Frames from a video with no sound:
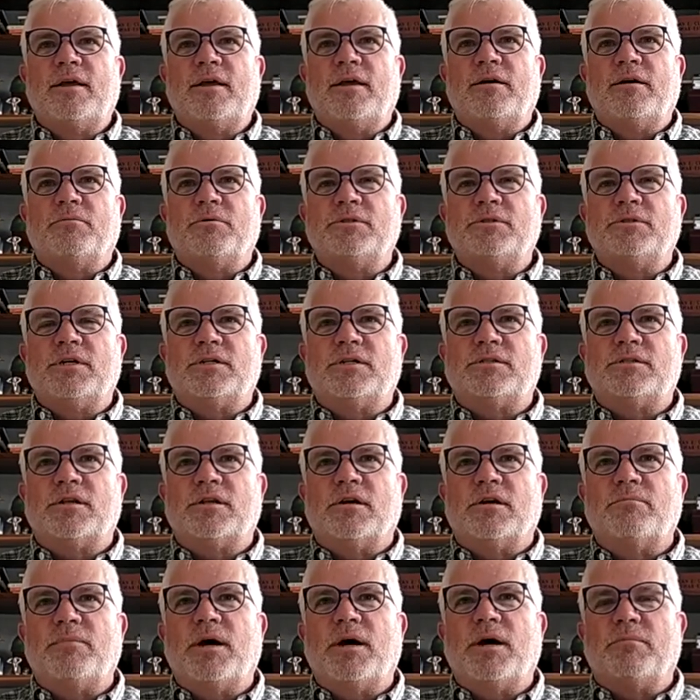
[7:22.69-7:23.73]
It was a
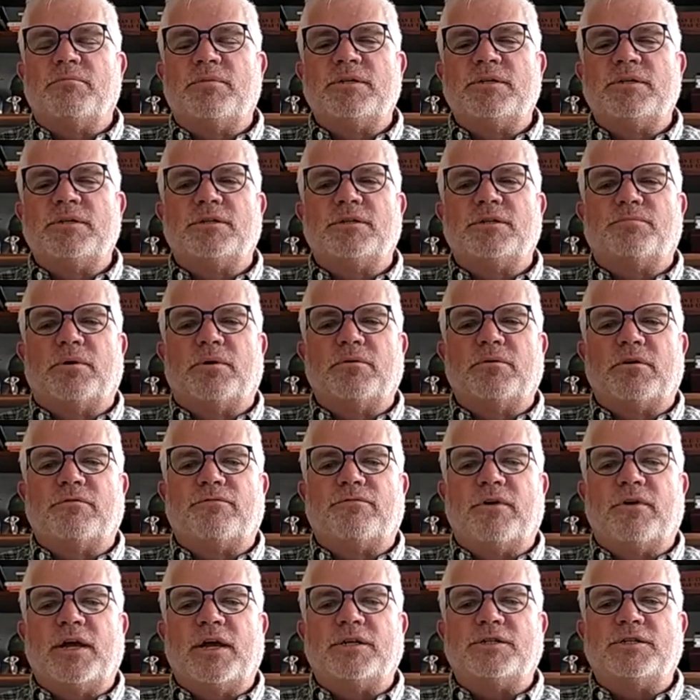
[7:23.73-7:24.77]
Sunbelt Business Broker
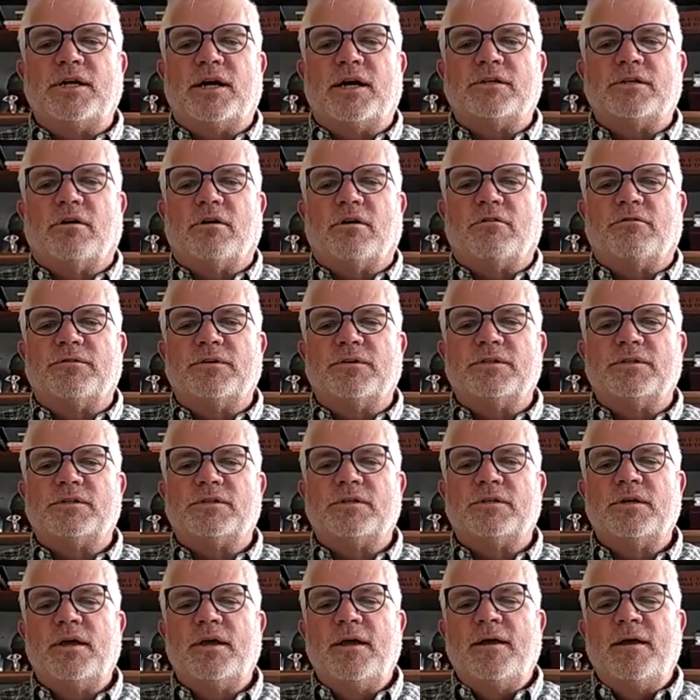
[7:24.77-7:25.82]
franchise
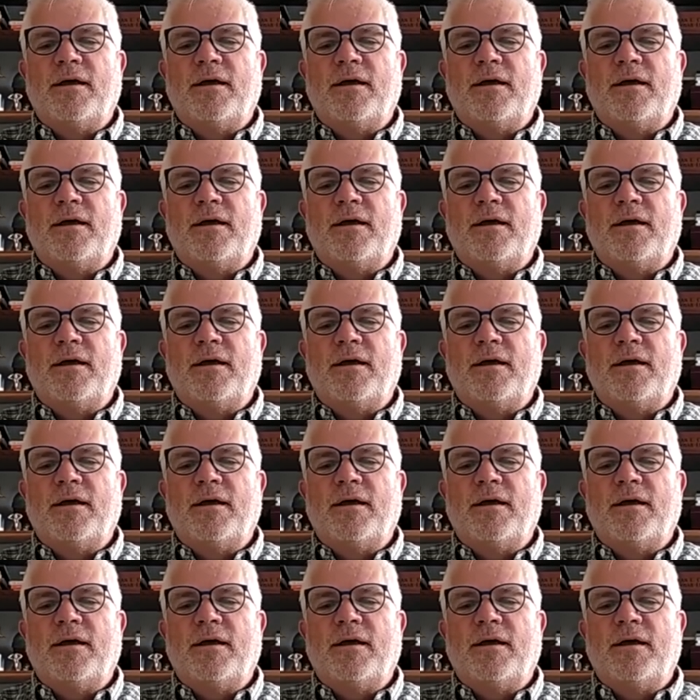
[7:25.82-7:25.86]
office.